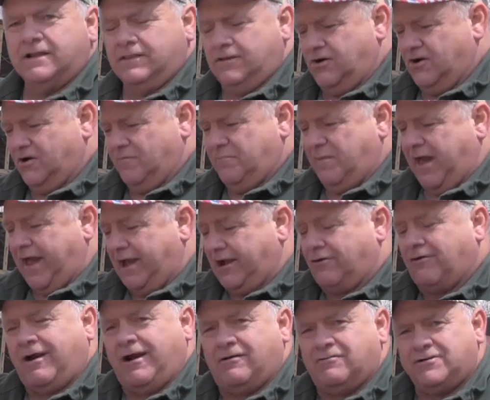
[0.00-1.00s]
A lot of
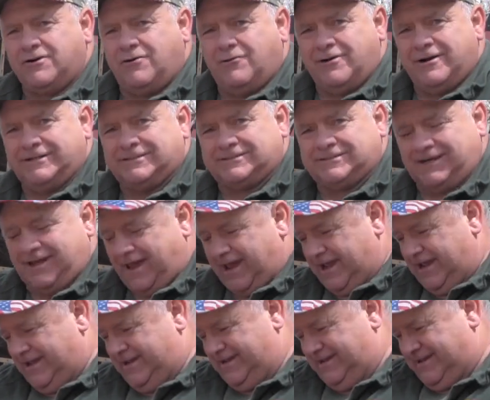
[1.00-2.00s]
background noise today.